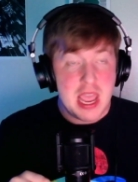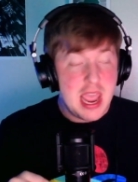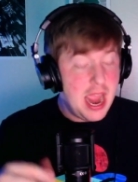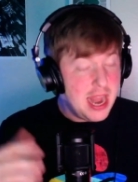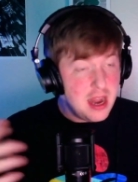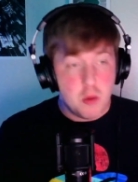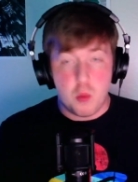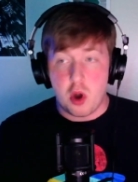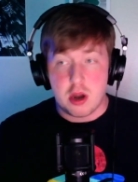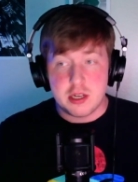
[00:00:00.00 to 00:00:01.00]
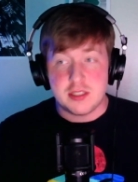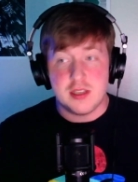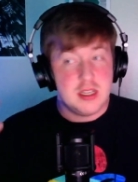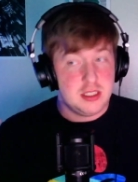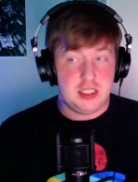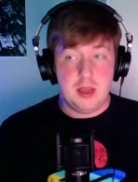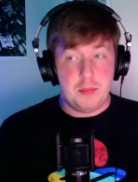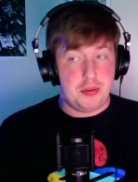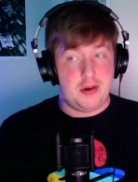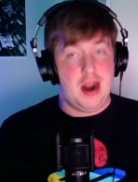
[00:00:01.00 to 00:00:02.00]
and it works
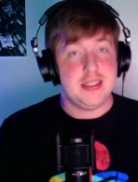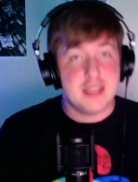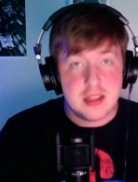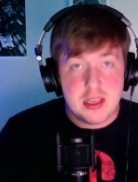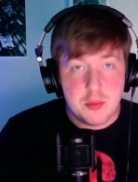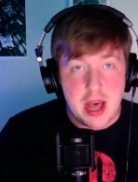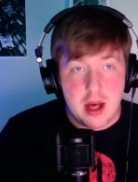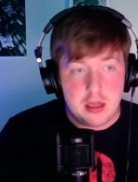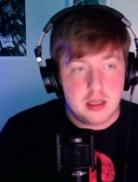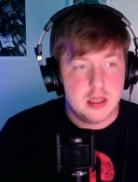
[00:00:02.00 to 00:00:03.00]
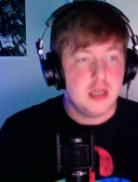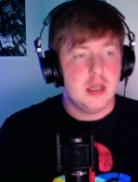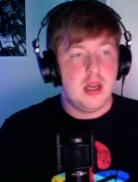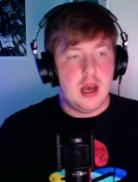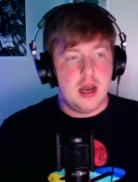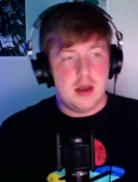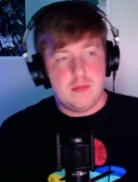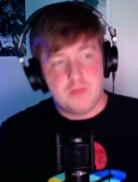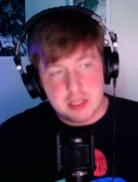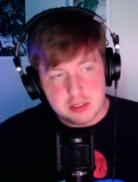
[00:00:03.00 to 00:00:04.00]
surprisingly well. Um,
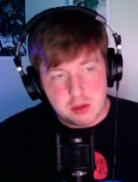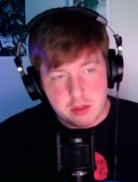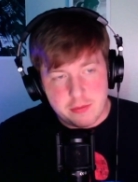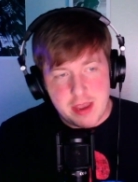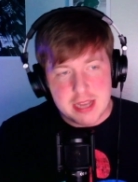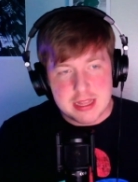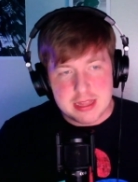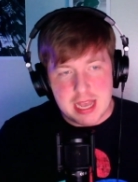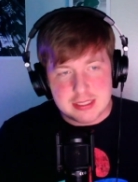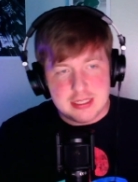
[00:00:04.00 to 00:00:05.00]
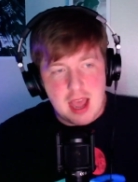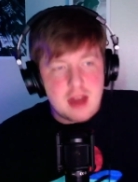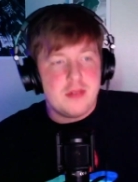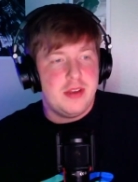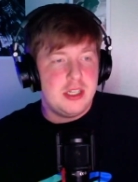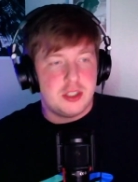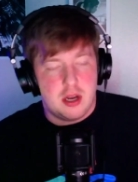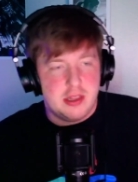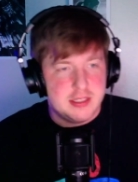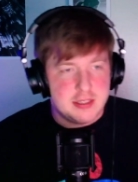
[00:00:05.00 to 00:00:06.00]
so the fact that that's not a feature on
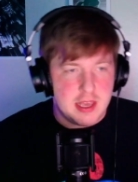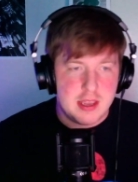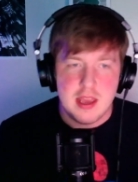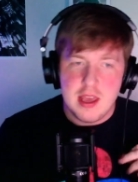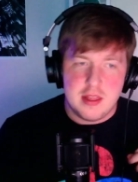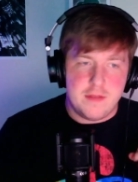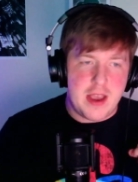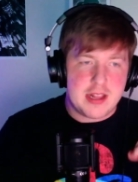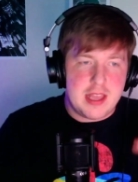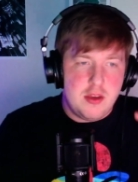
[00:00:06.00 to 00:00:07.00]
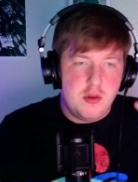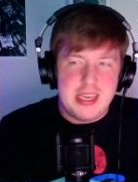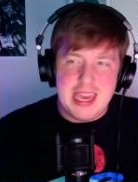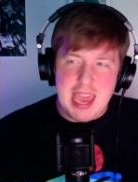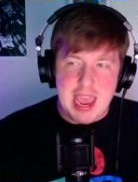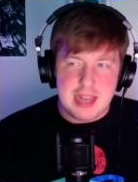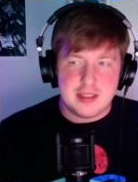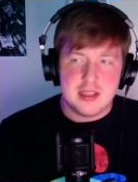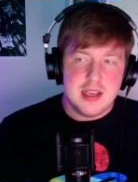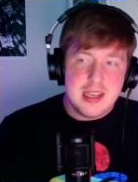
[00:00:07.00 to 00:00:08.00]
this thing, the fact that you can't
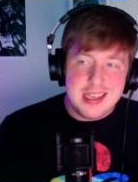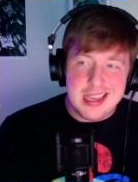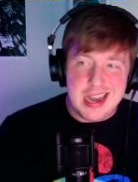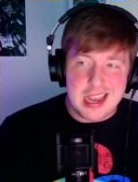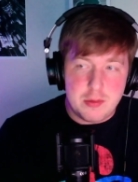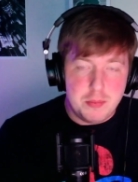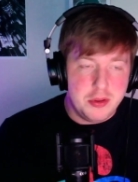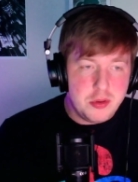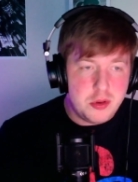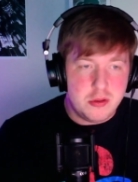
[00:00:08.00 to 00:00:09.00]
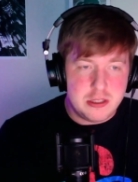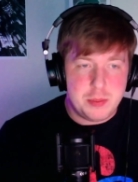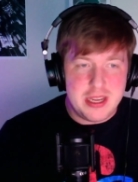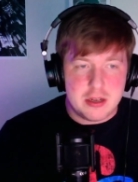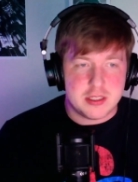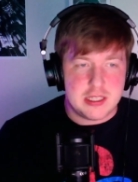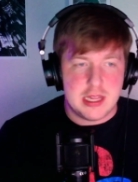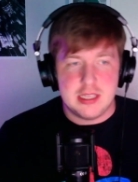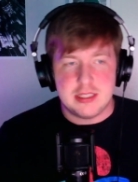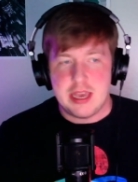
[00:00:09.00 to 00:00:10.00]
connect Bluetooth speakers to
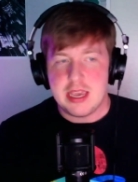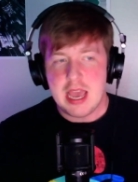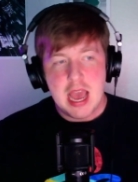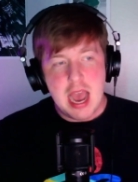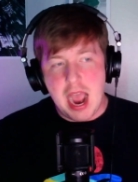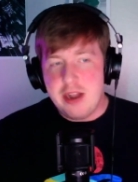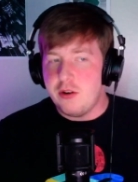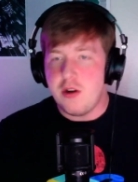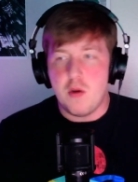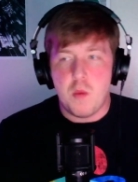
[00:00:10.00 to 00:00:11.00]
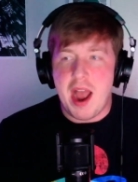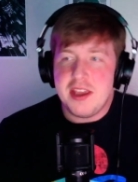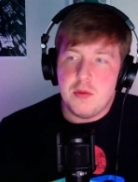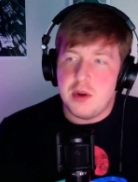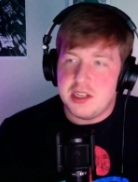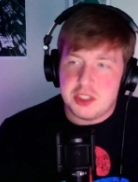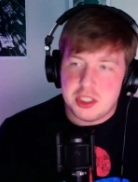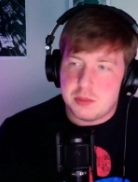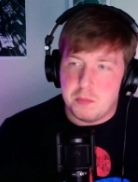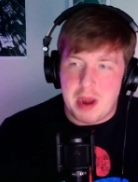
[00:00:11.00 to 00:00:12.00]
this thing, I don't know why you wouldn't
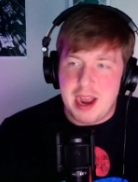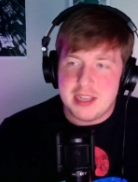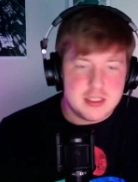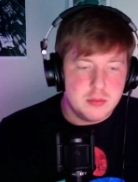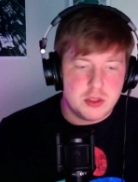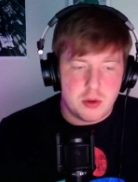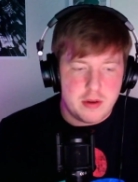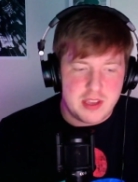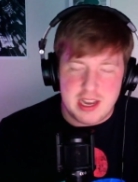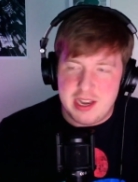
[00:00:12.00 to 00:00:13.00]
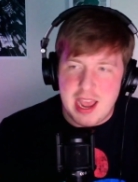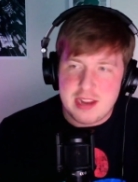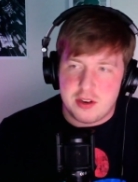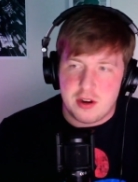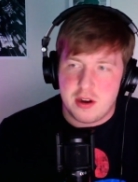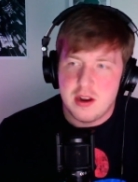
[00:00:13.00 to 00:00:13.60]
just buy some sort of connector